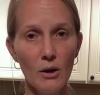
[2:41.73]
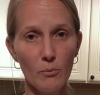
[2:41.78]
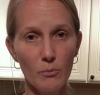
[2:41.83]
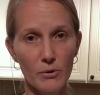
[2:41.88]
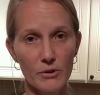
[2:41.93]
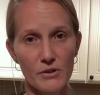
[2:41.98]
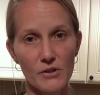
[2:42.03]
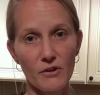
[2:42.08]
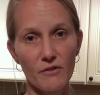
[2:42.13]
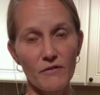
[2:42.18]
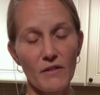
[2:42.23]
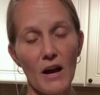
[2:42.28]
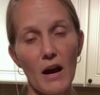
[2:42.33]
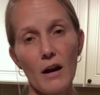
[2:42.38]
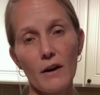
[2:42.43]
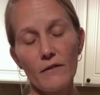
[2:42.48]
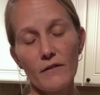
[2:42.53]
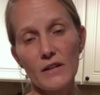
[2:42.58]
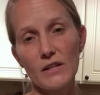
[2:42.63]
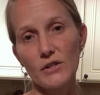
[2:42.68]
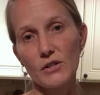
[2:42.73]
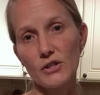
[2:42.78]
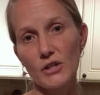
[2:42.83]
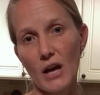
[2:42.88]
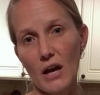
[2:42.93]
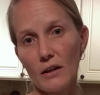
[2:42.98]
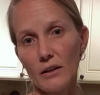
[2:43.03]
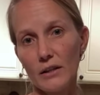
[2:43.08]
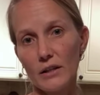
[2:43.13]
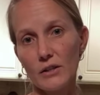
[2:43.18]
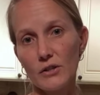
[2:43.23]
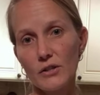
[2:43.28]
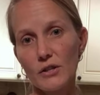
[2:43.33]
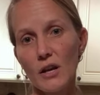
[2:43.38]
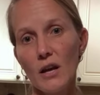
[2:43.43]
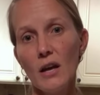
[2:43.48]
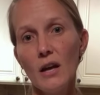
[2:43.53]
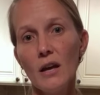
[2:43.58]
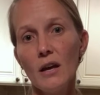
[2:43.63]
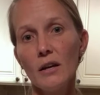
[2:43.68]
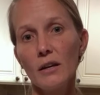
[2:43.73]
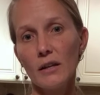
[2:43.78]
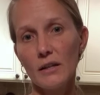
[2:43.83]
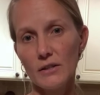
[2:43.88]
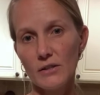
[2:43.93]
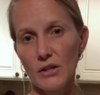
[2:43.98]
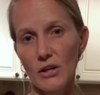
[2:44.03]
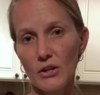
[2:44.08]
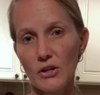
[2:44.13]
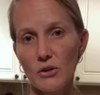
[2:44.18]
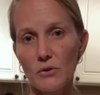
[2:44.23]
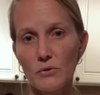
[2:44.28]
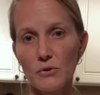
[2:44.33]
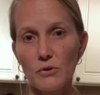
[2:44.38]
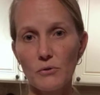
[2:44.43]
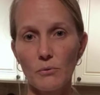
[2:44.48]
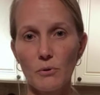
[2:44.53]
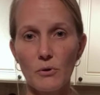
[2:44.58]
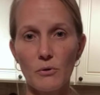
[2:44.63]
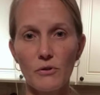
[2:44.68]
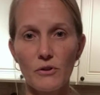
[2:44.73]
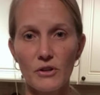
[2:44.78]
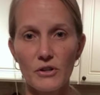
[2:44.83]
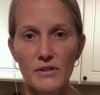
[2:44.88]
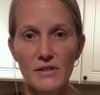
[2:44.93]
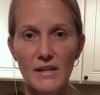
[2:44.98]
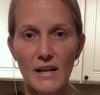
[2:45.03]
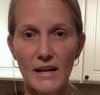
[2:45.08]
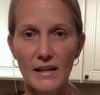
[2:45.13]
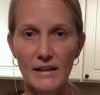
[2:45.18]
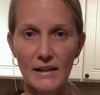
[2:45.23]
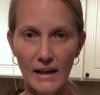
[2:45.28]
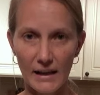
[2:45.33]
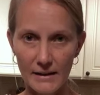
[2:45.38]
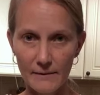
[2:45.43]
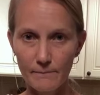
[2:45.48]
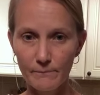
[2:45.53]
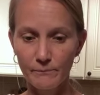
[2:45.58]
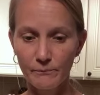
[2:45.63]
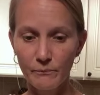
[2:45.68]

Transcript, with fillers: preserve the harvest challenge continues through Thursday night.